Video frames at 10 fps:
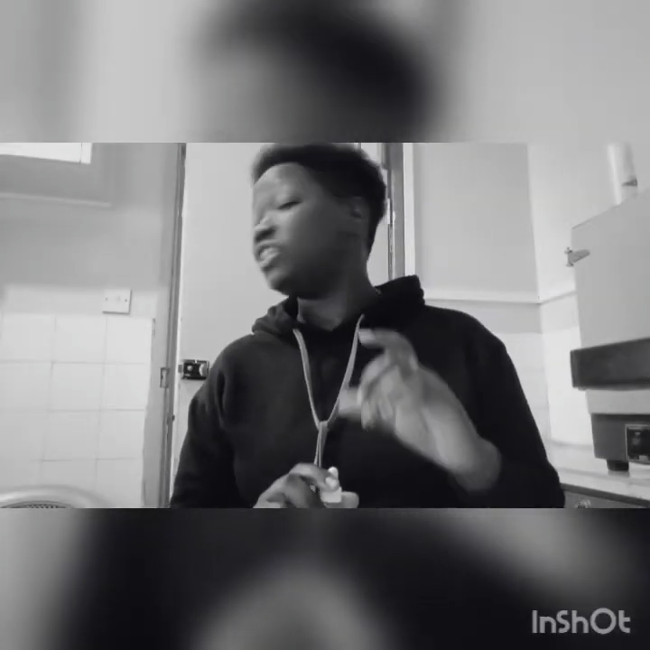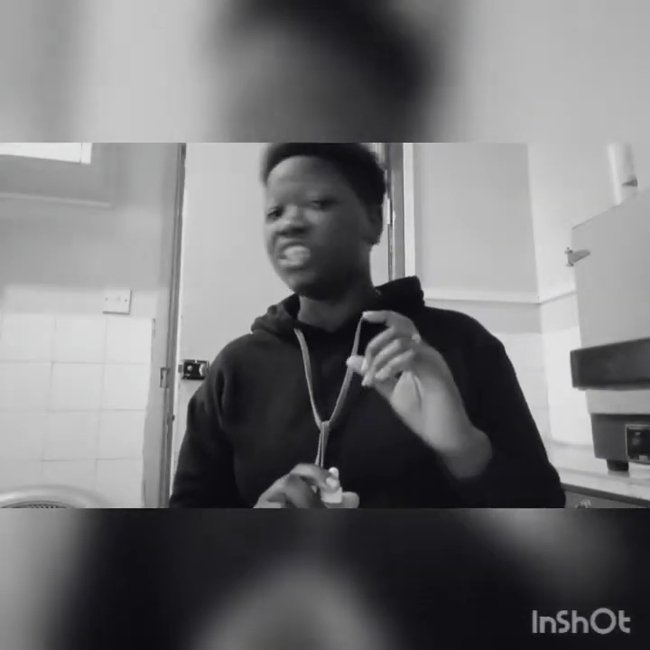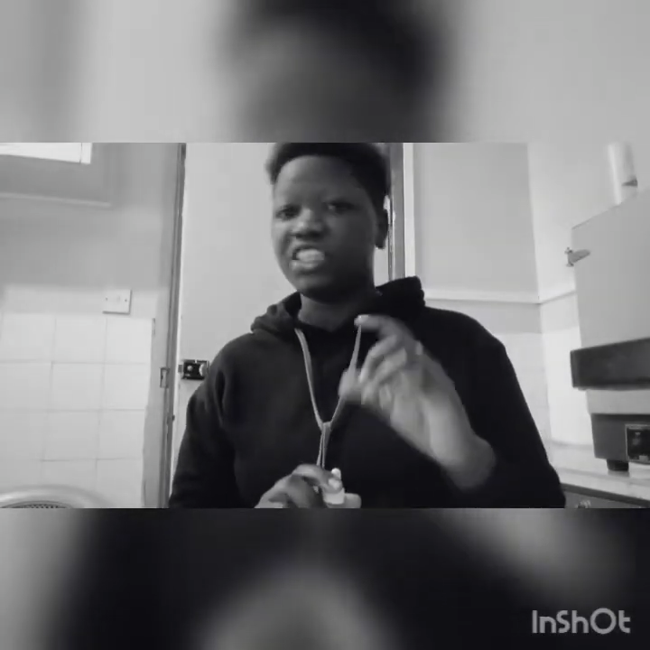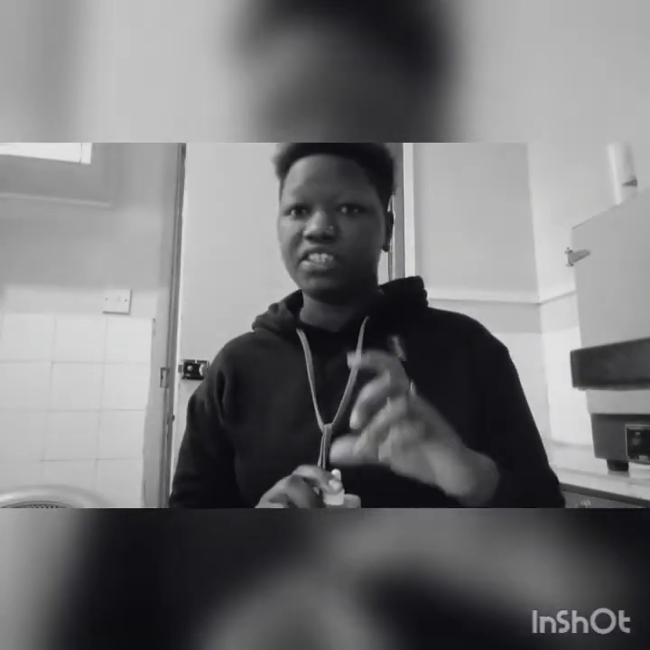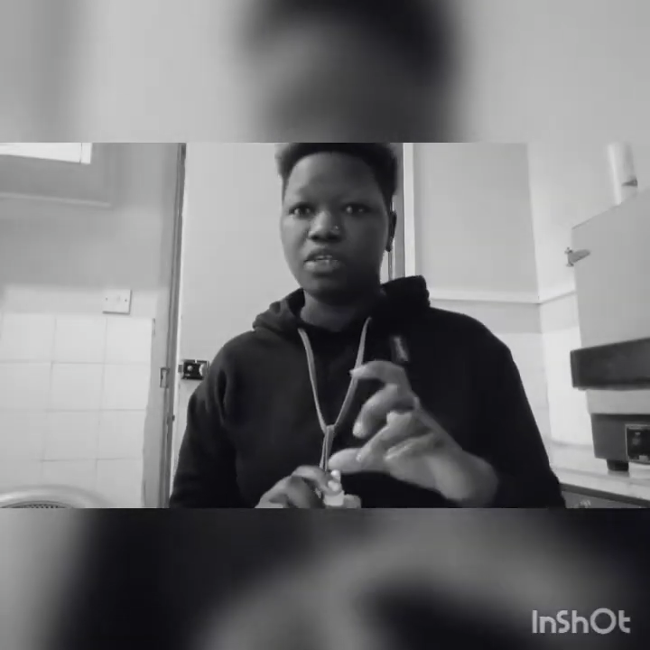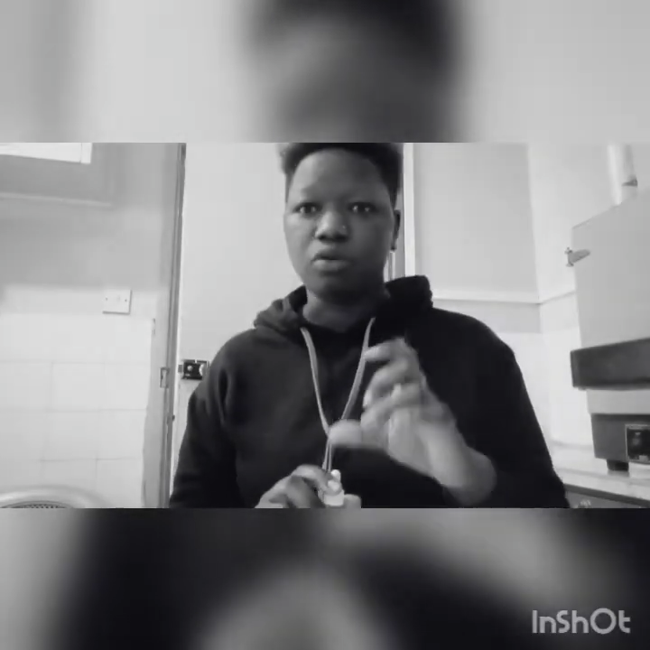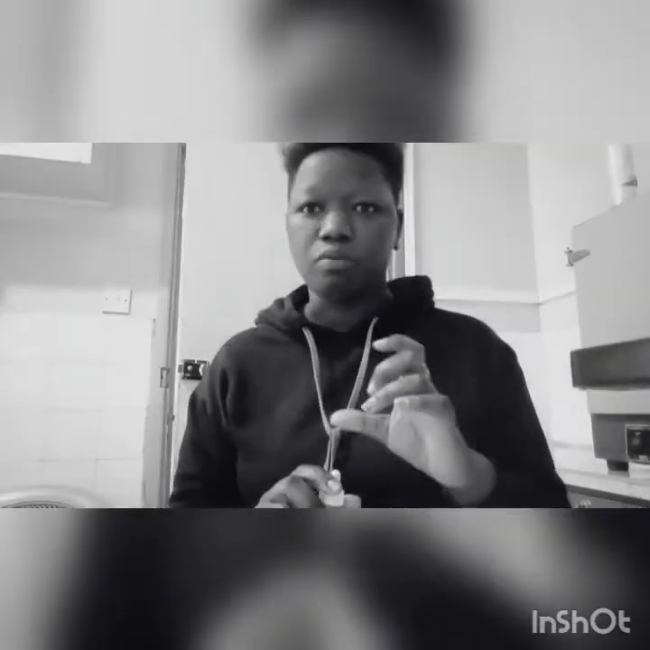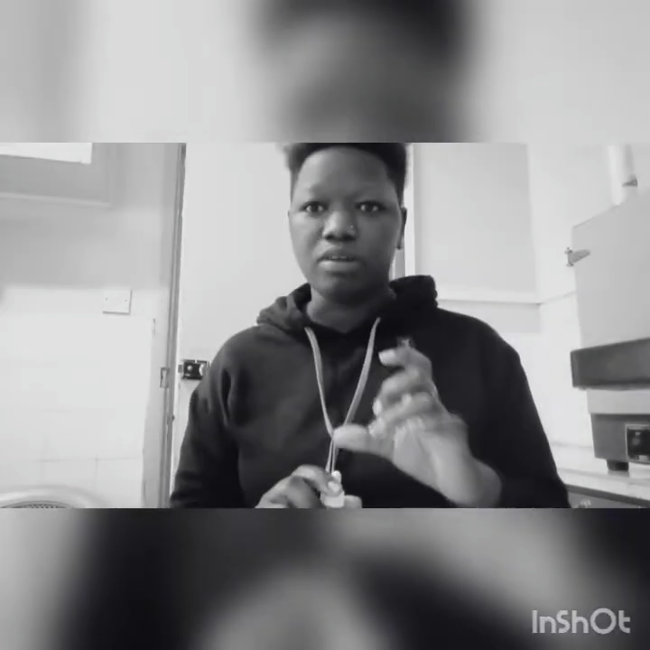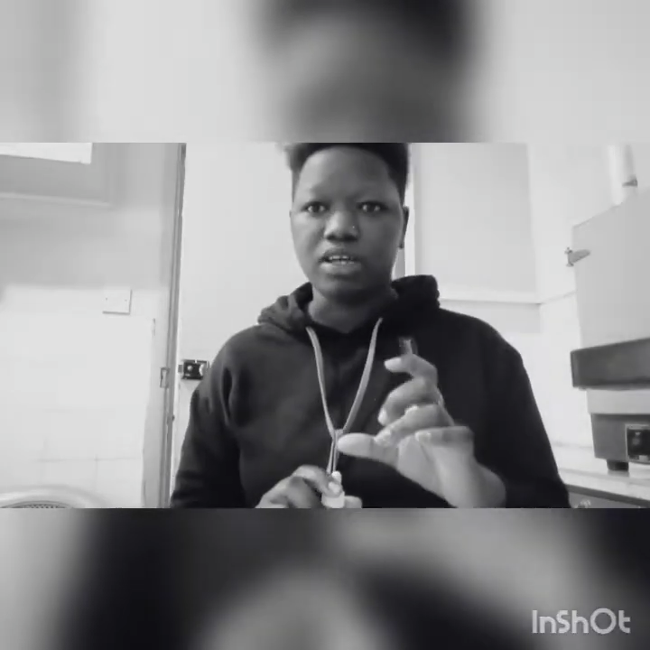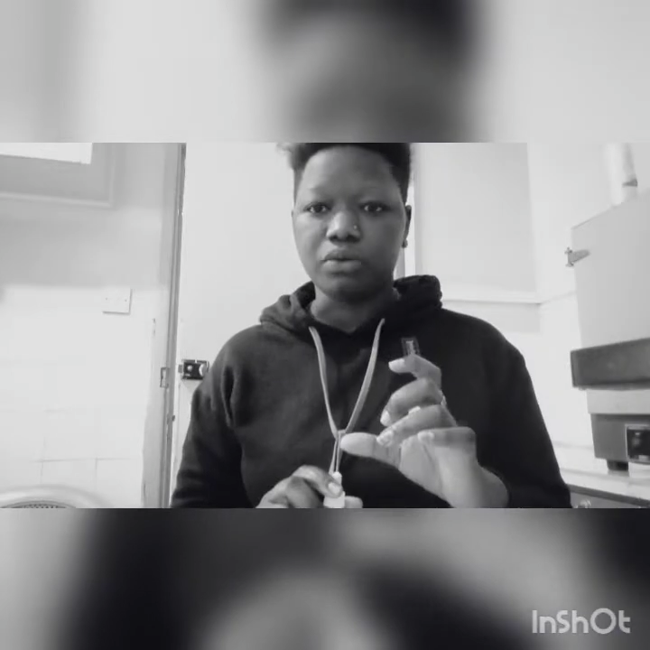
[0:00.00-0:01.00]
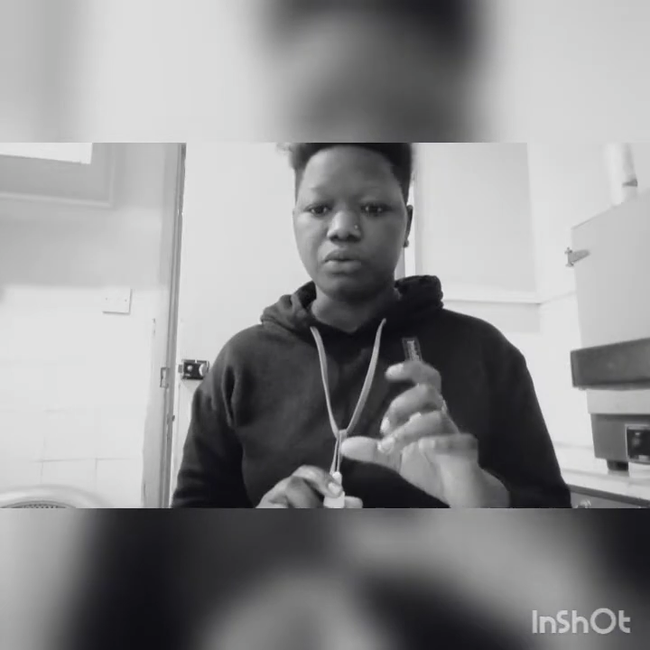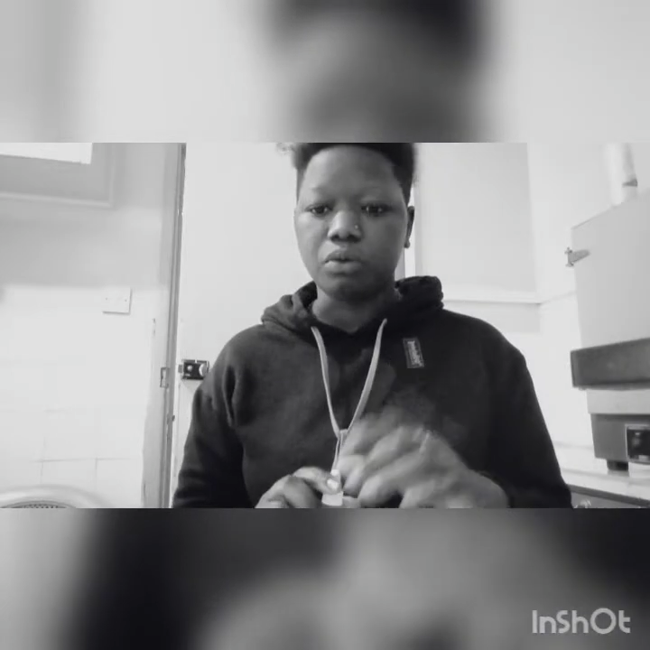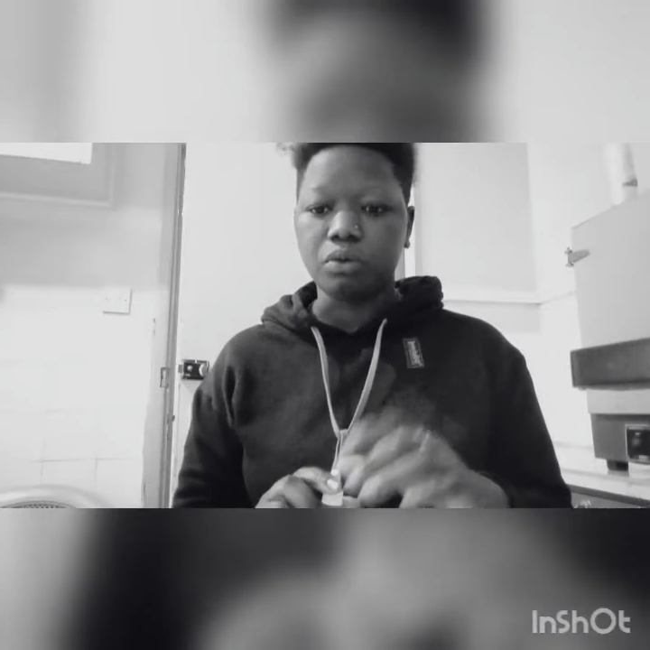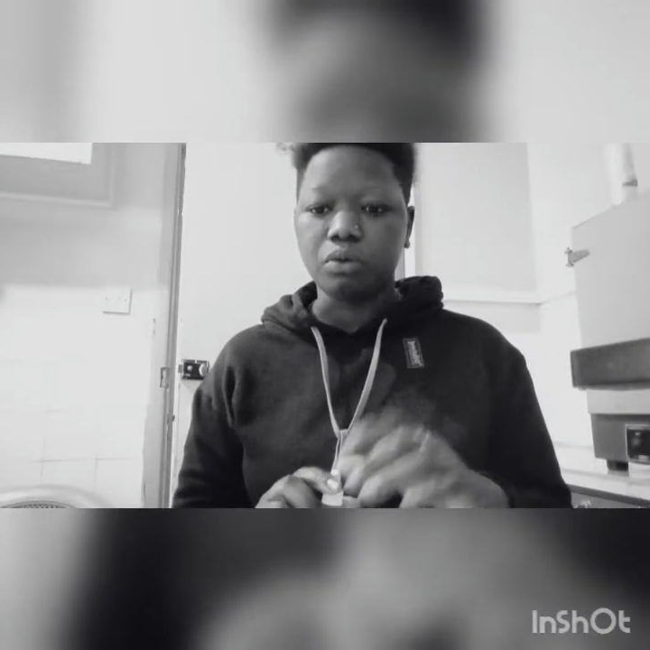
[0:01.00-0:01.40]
tested on blood group,